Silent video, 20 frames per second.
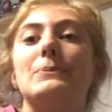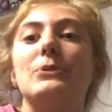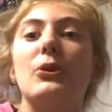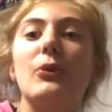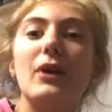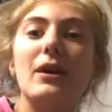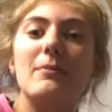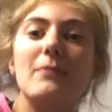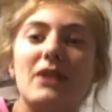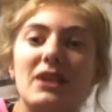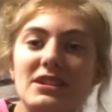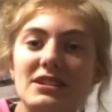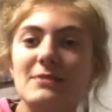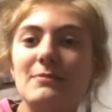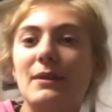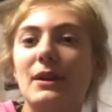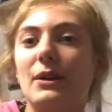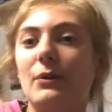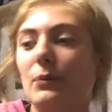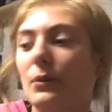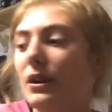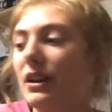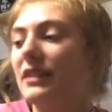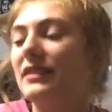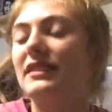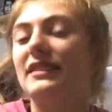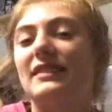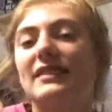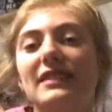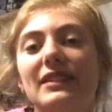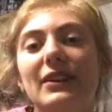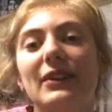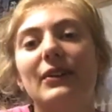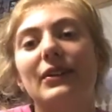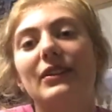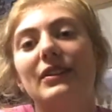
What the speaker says: The way marching band works is, you know,